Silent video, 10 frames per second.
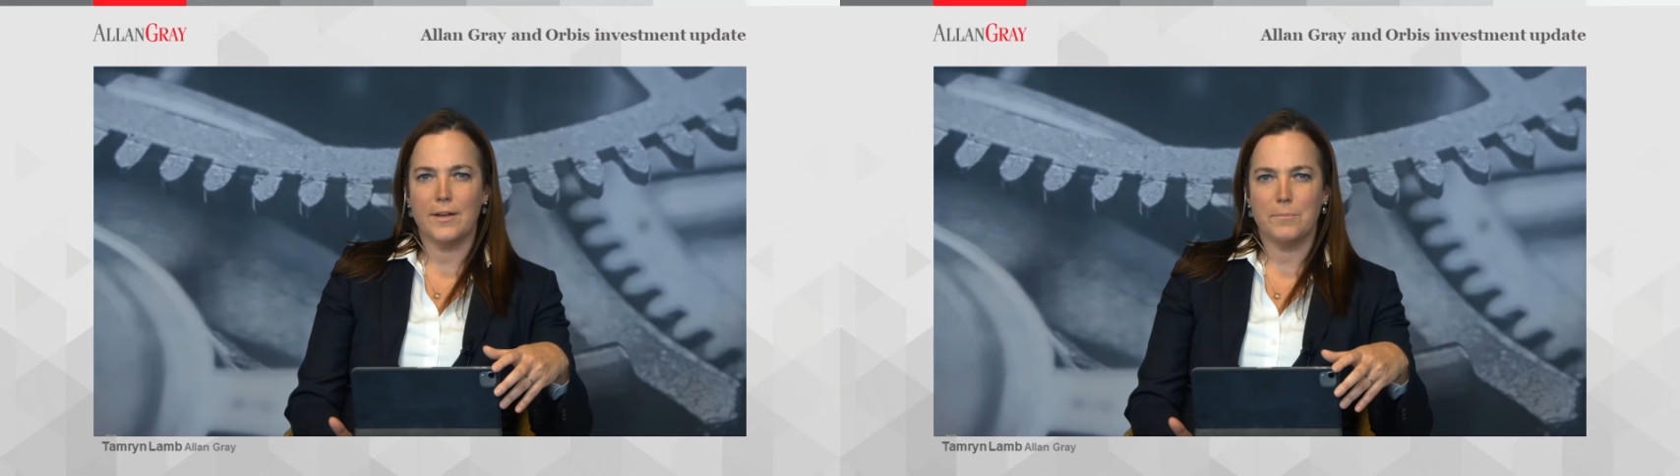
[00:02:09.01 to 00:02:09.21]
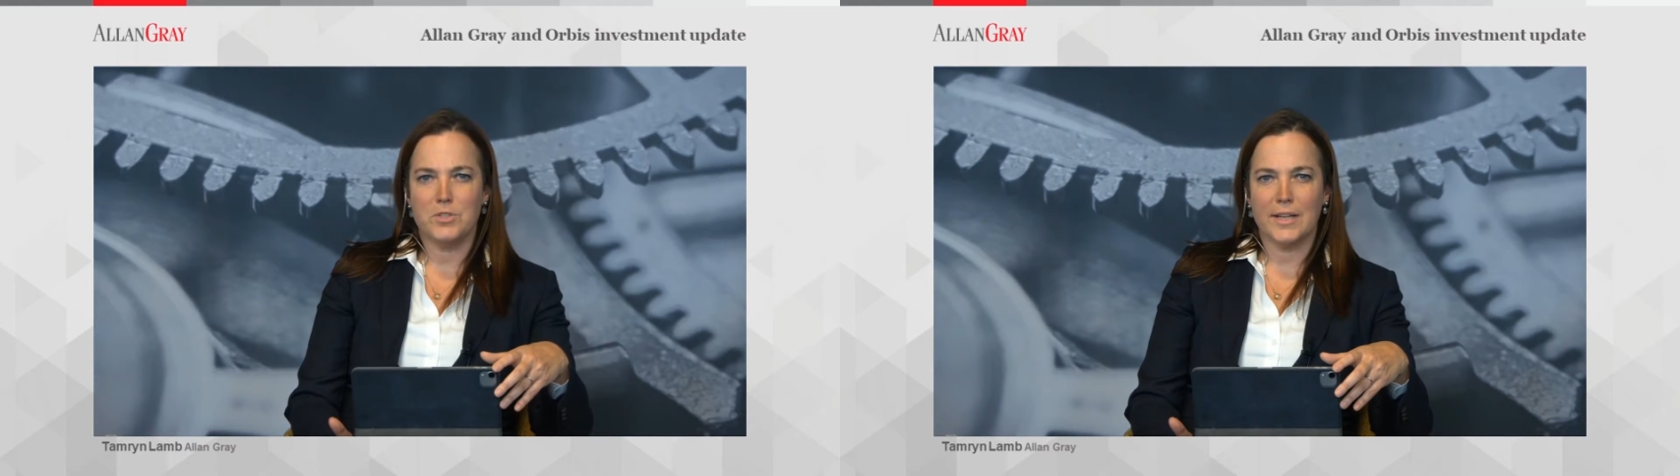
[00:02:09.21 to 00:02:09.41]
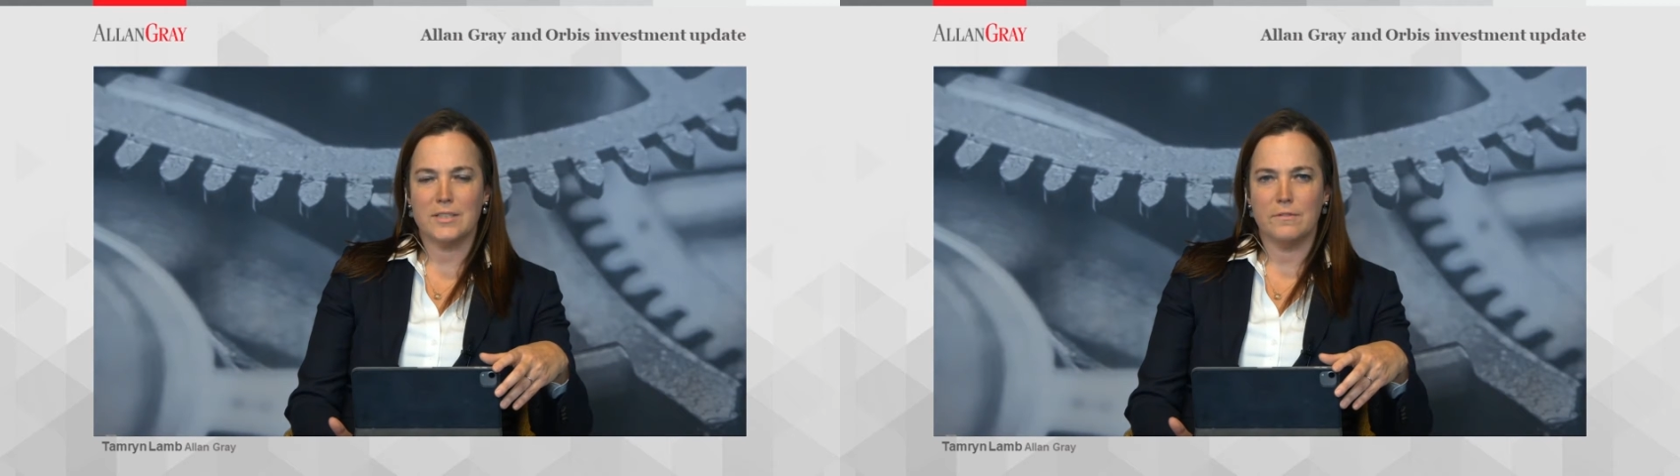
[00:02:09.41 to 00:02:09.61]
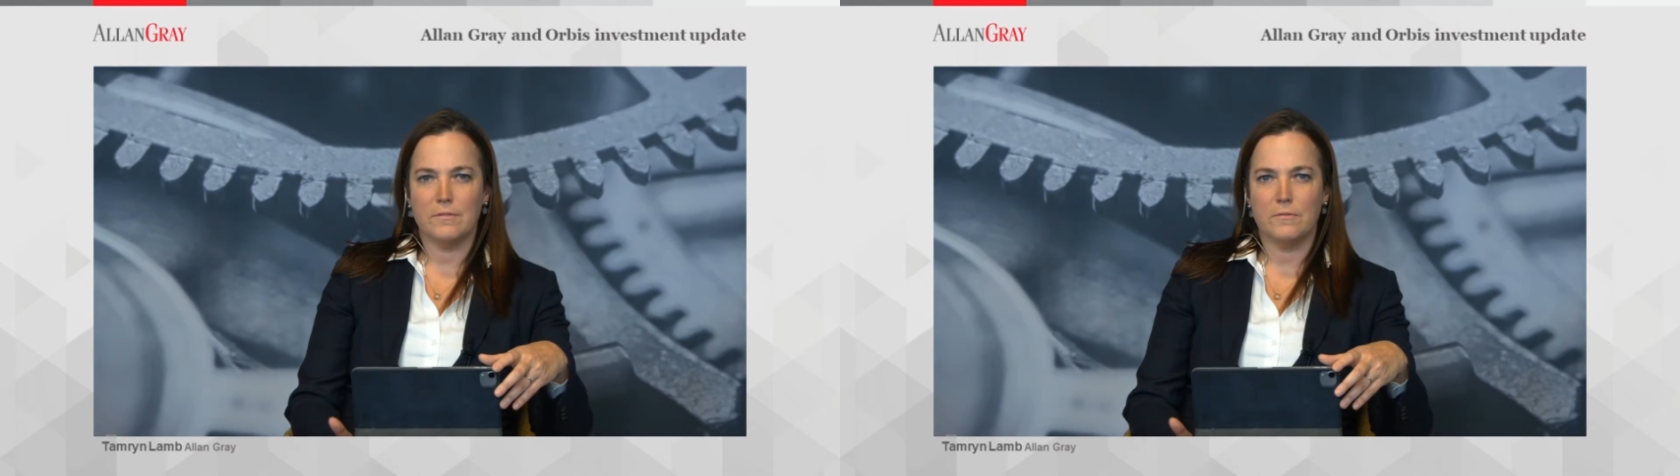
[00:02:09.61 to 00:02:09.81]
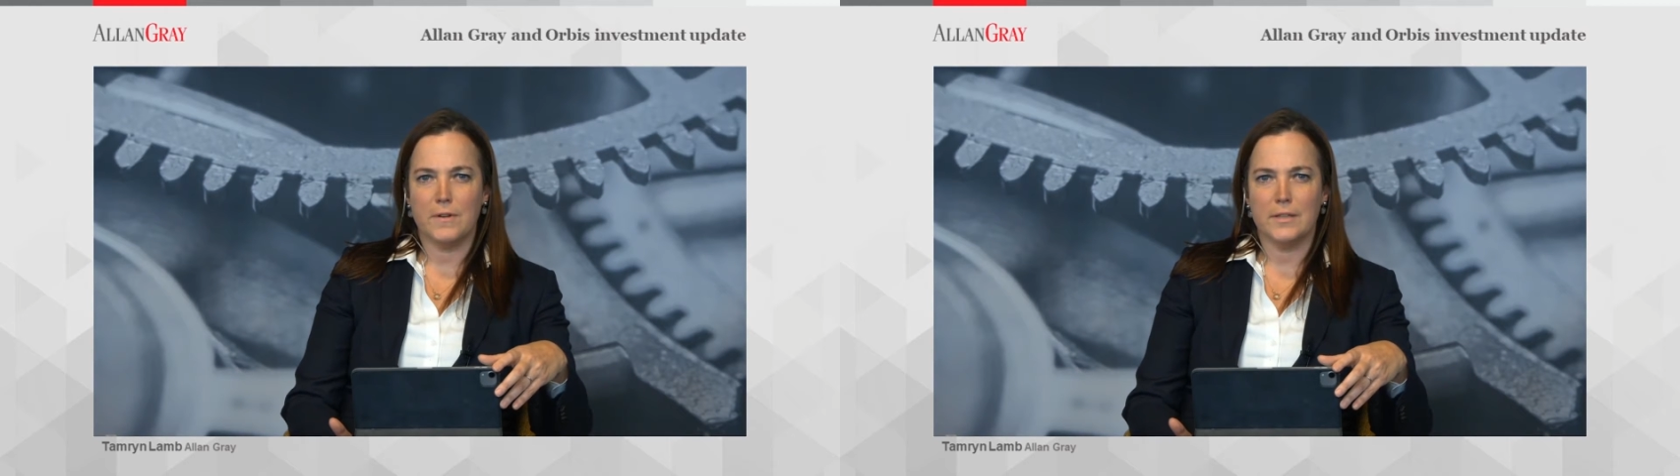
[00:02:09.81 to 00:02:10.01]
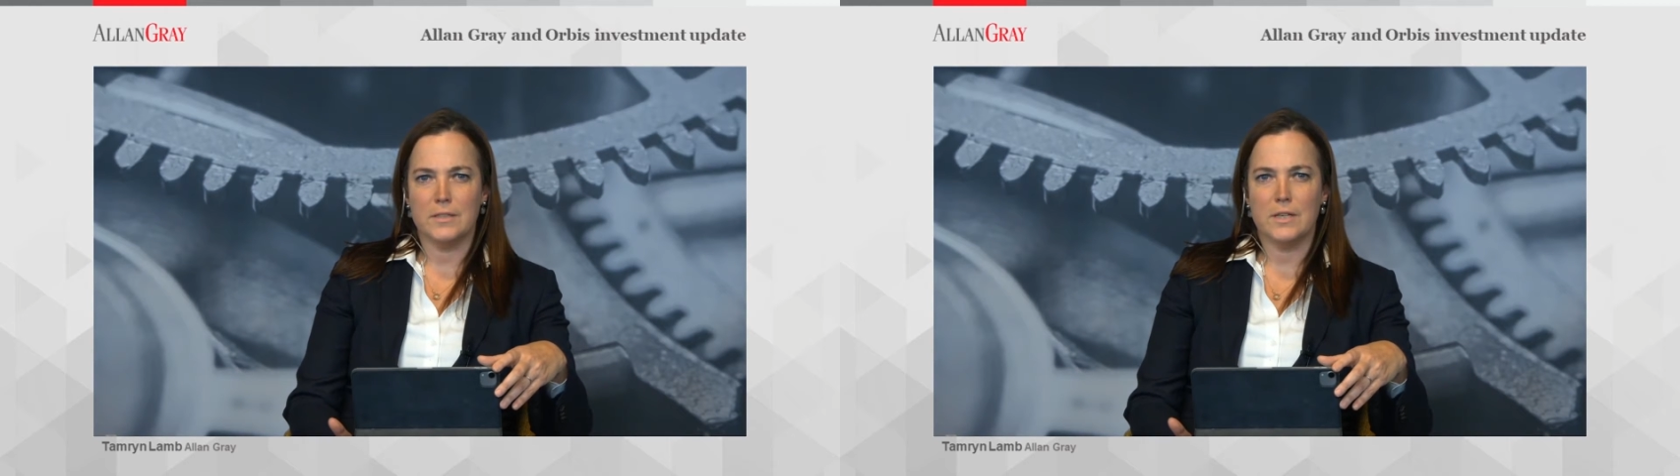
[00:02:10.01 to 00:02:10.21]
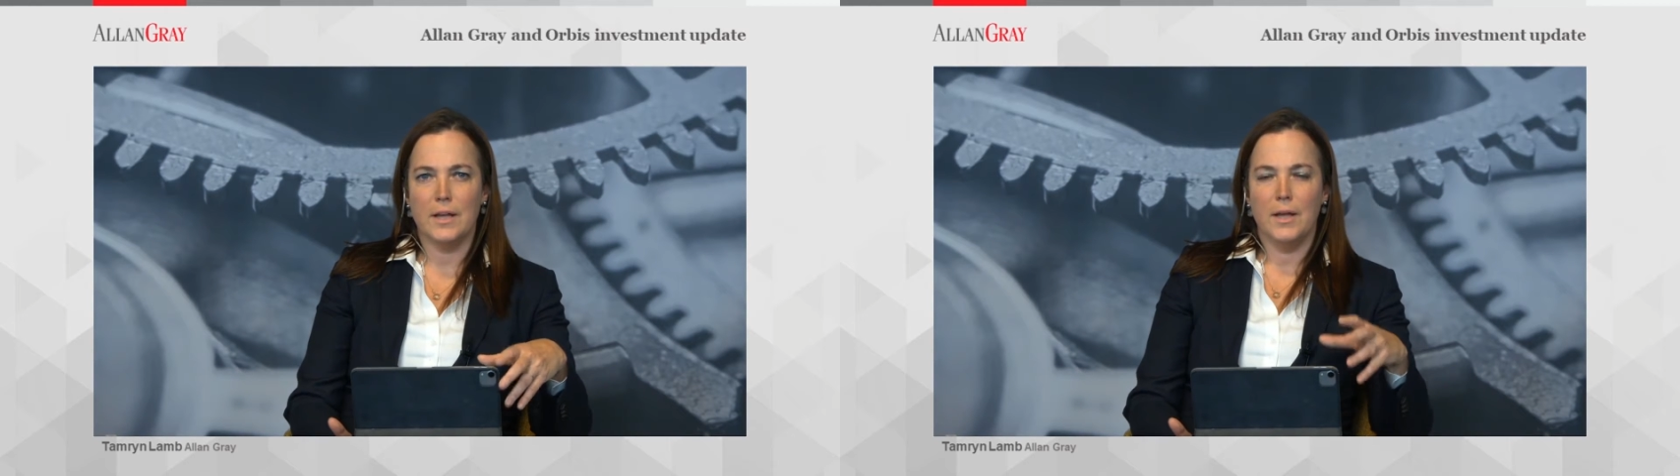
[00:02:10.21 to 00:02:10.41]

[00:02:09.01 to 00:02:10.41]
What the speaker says: objective of the fund.